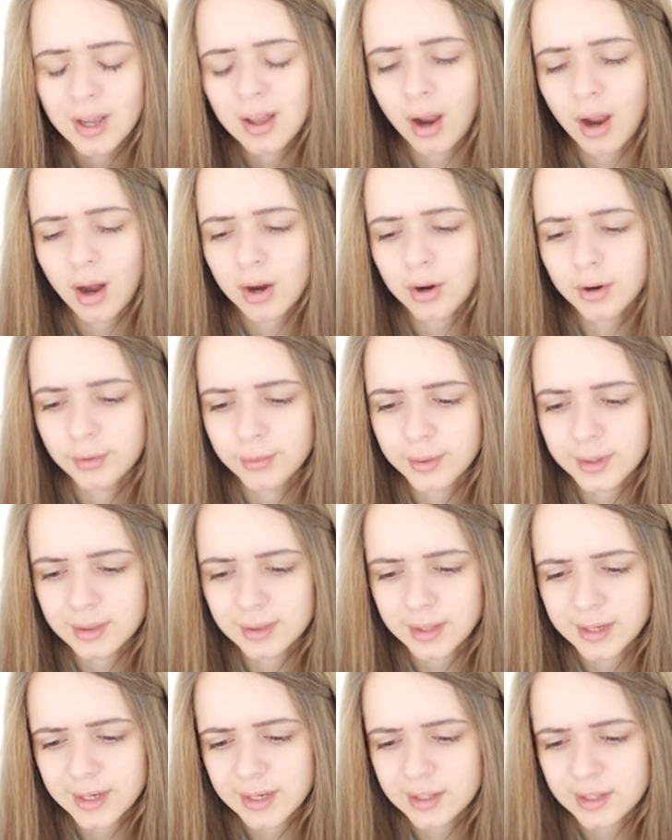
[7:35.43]
are
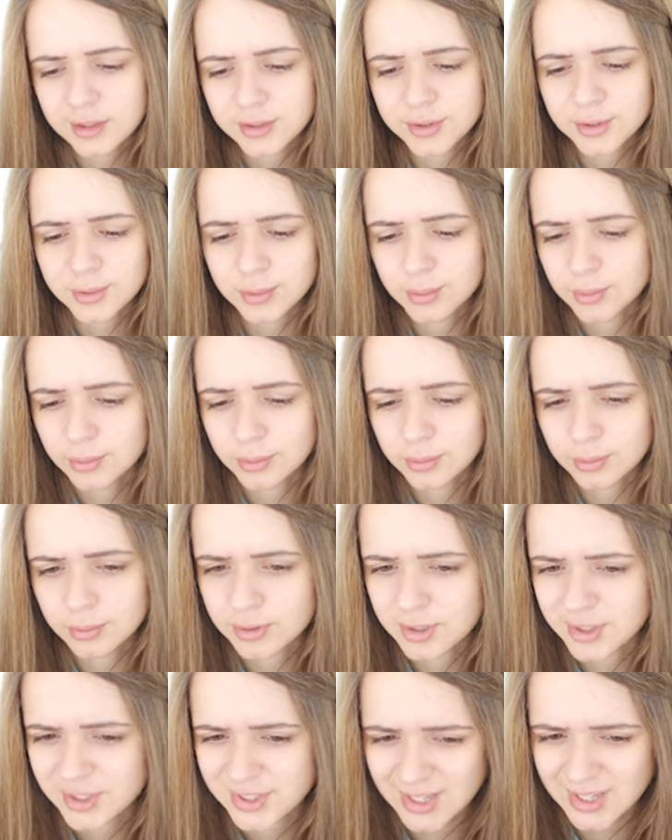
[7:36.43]
related to
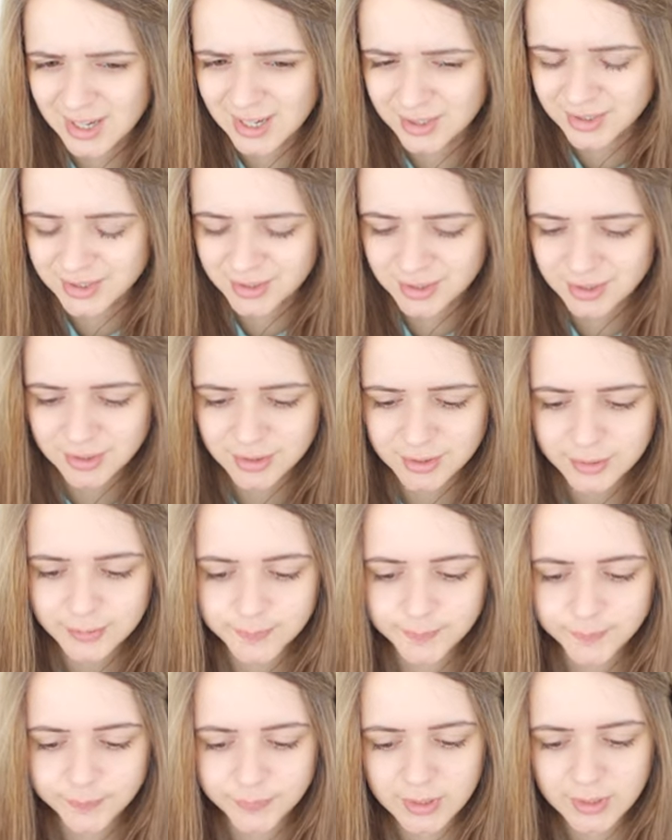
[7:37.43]
the sizes.
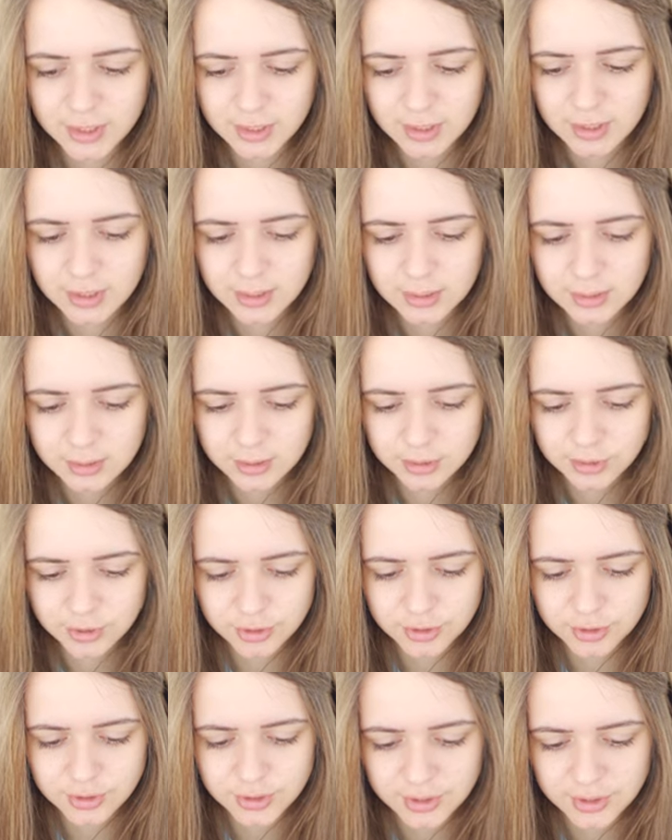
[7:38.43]

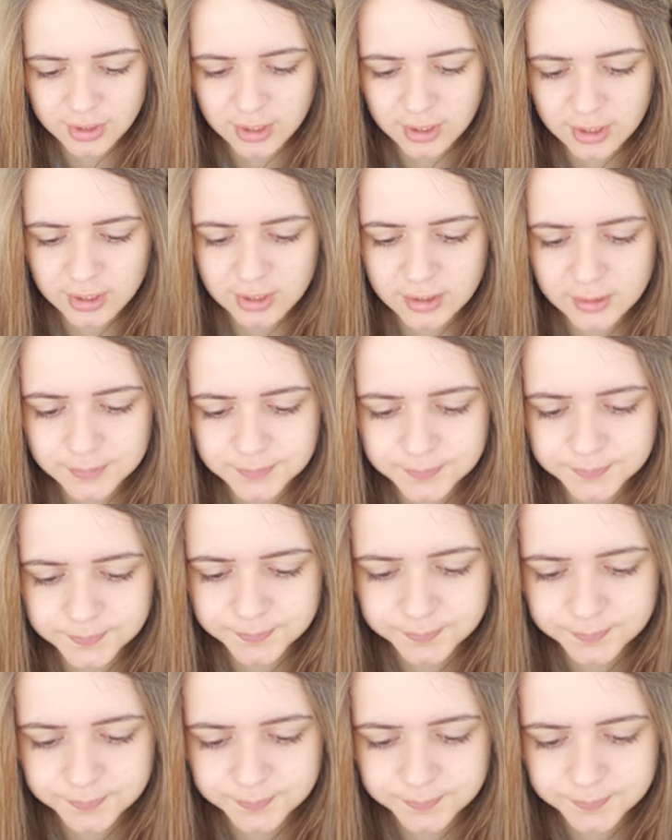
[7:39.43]
Liechtenstein.